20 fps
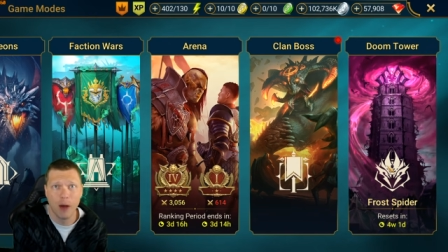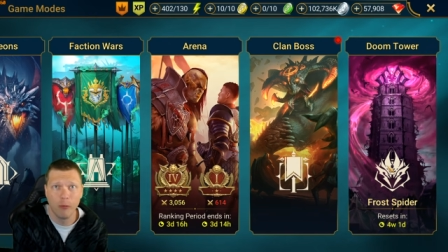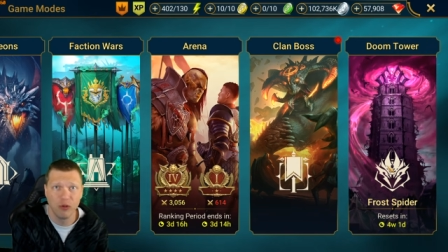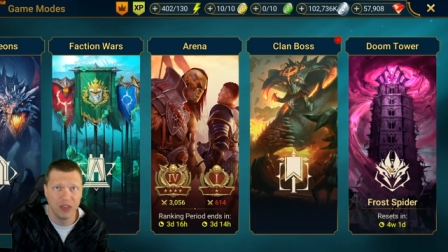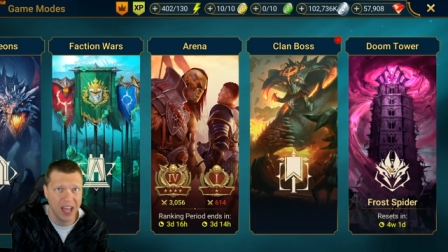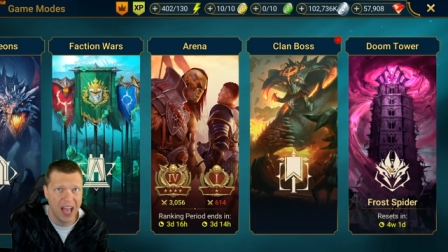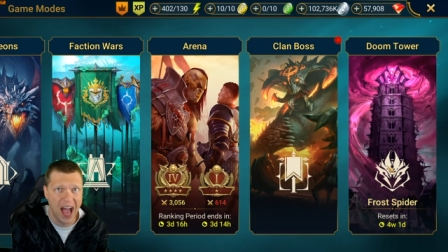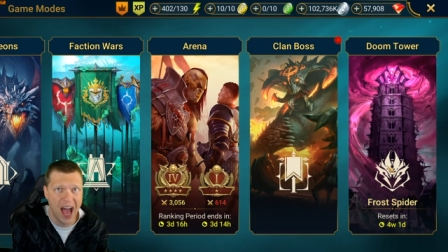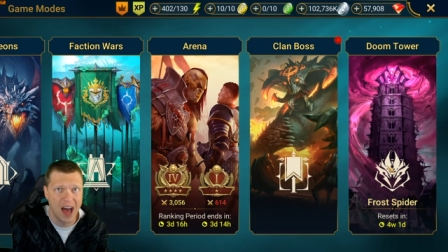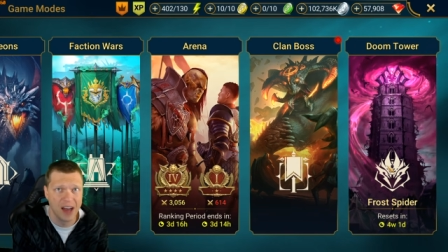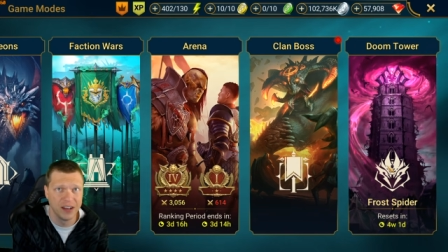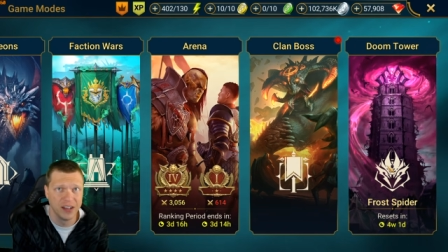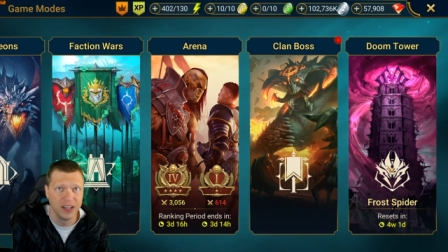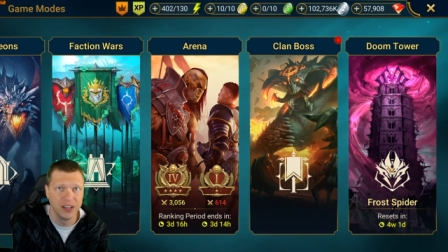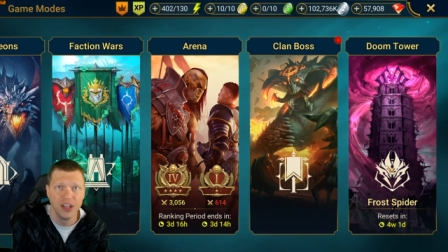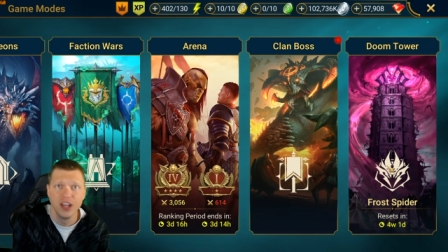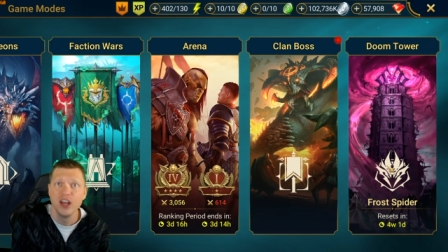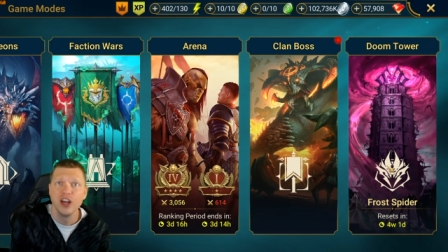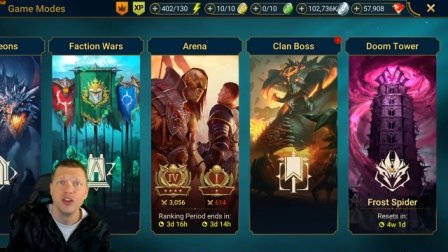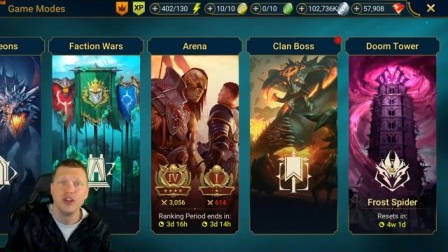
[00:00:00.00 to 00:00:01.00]
where they
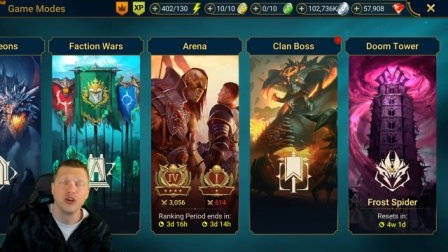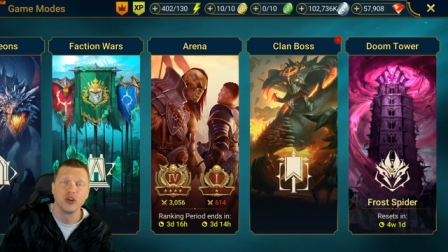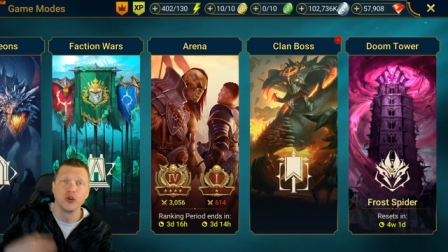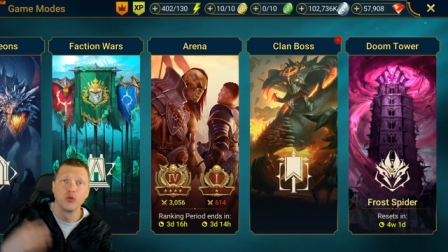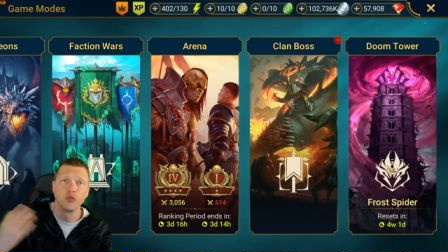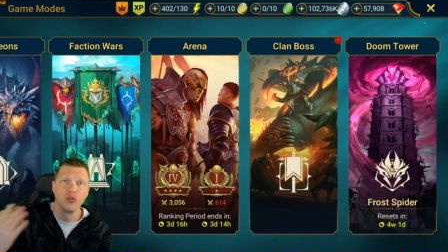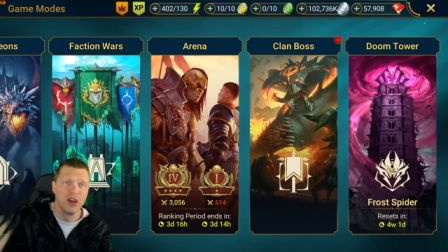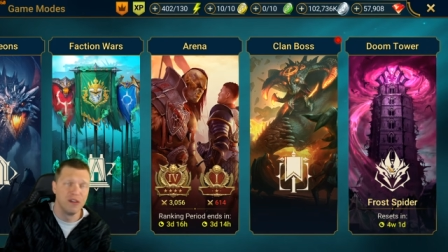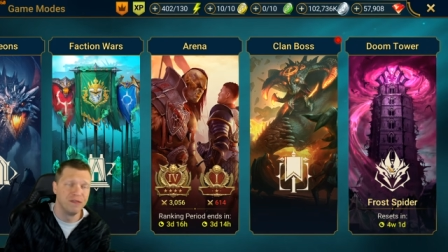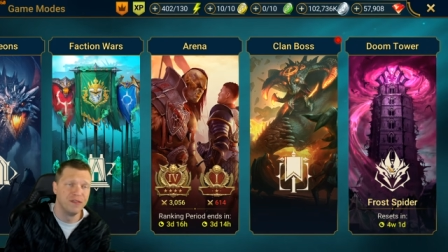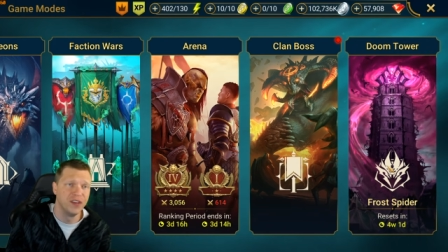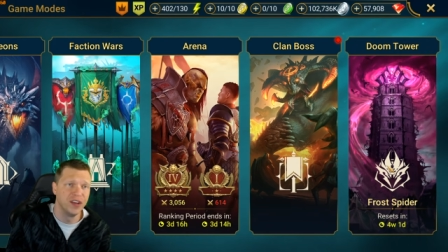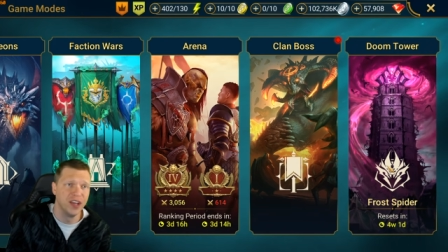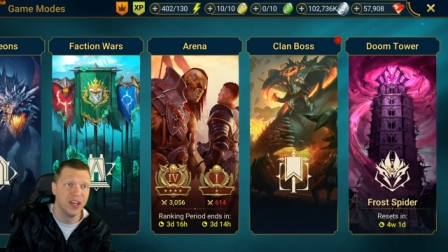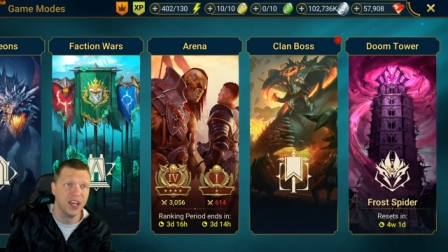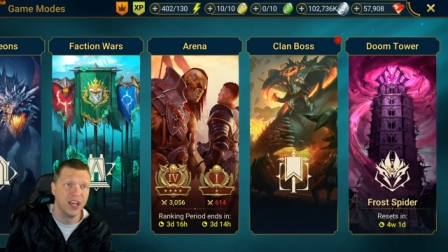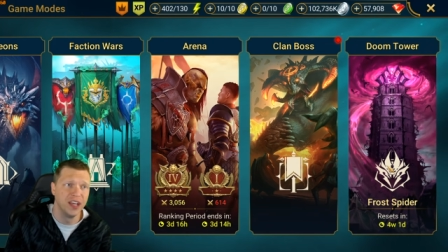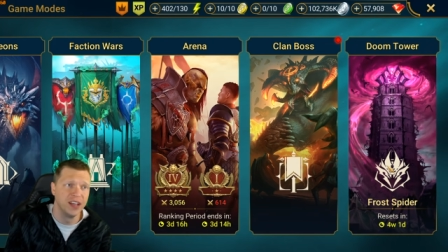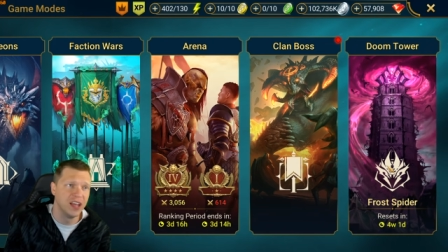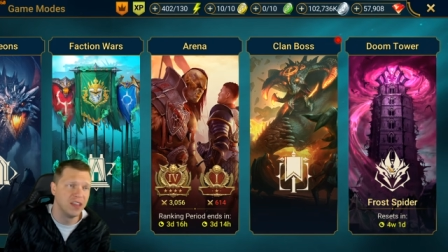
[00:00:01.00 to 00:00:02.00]
added the
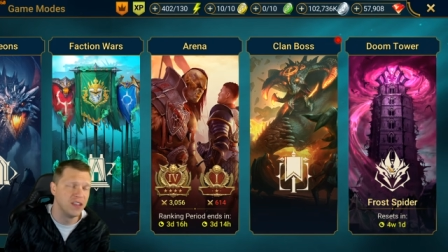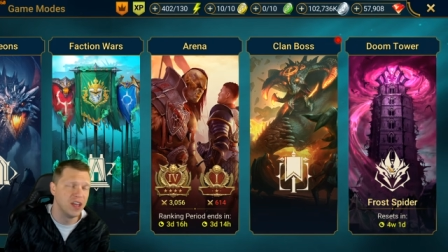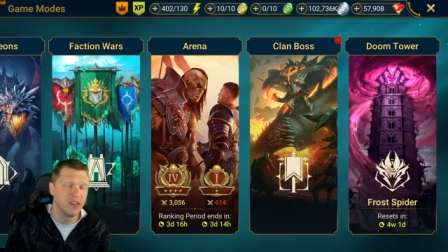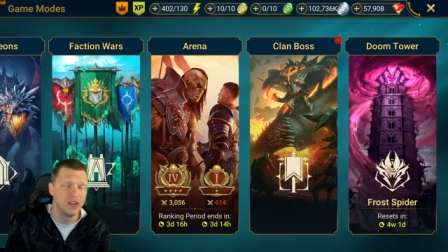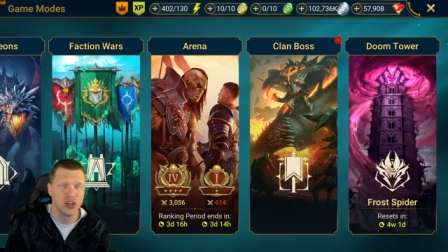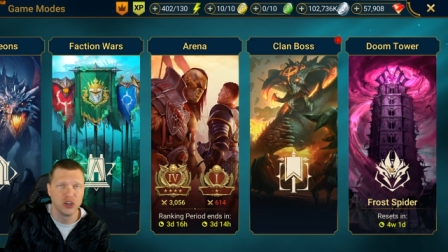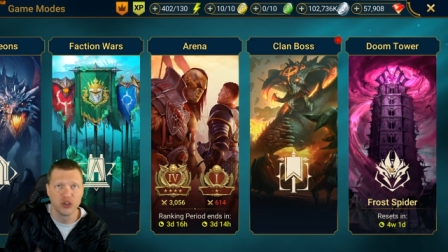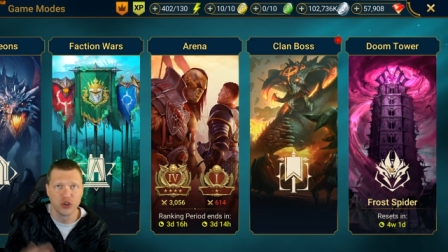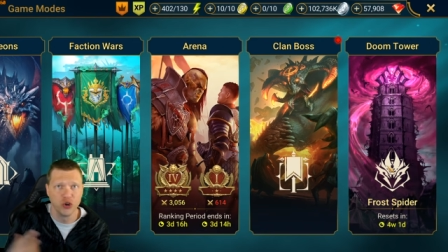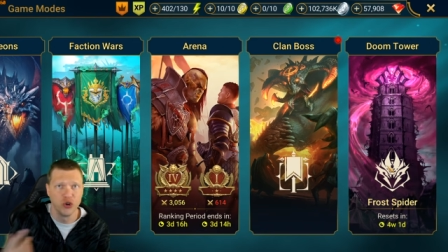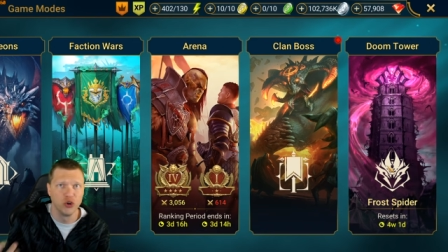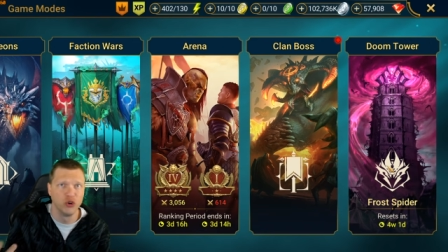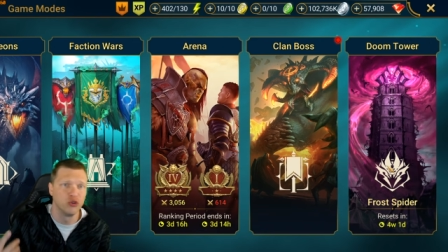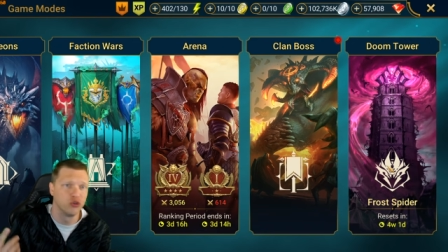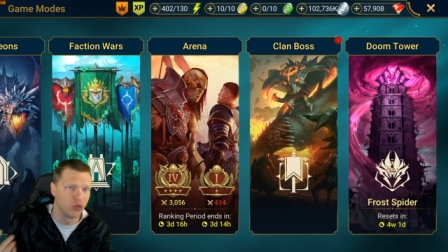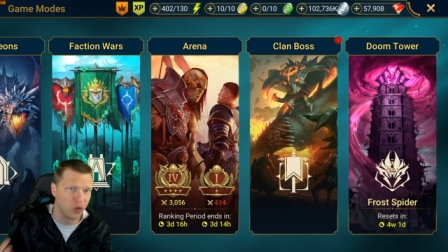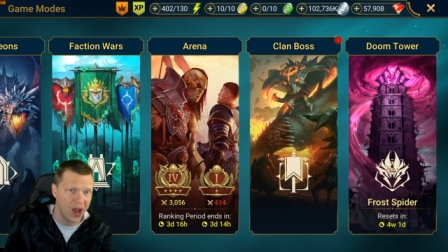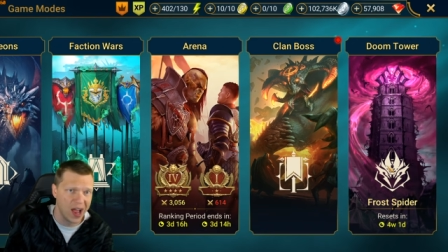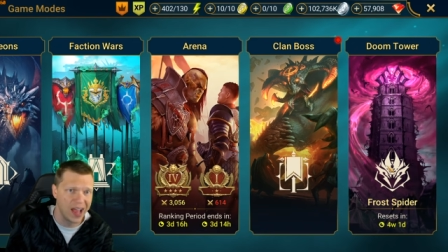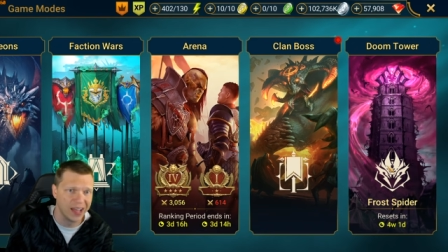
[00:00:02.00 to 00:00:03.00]
Griffin and, and the Eternal
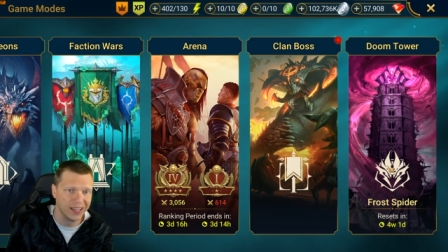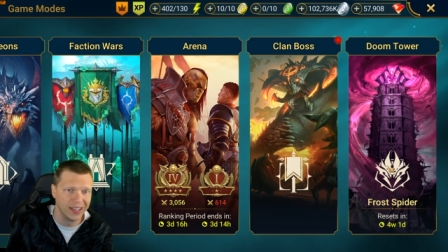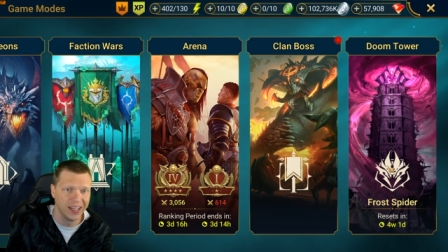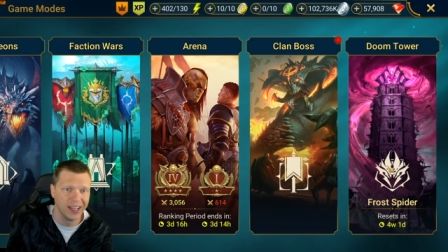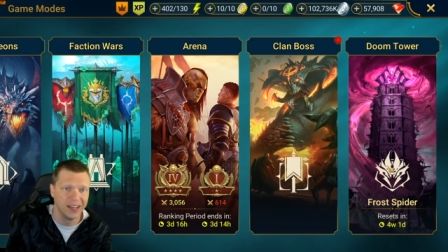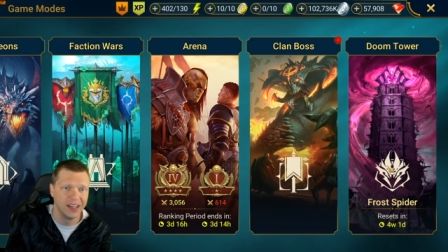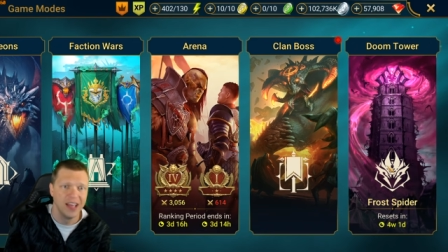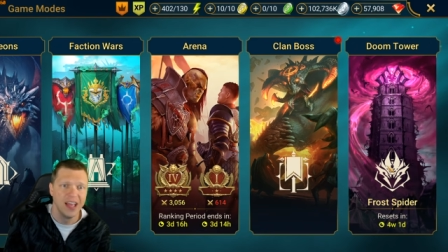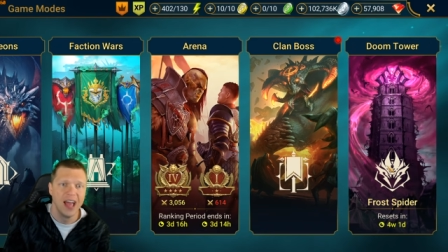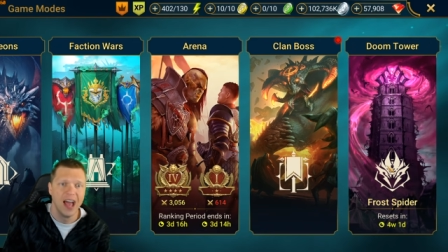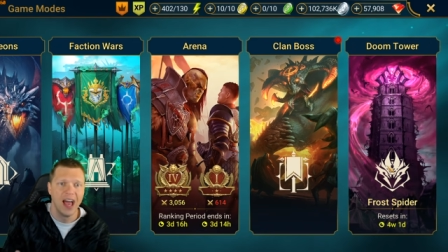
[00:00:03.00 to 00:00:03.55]
Dragon,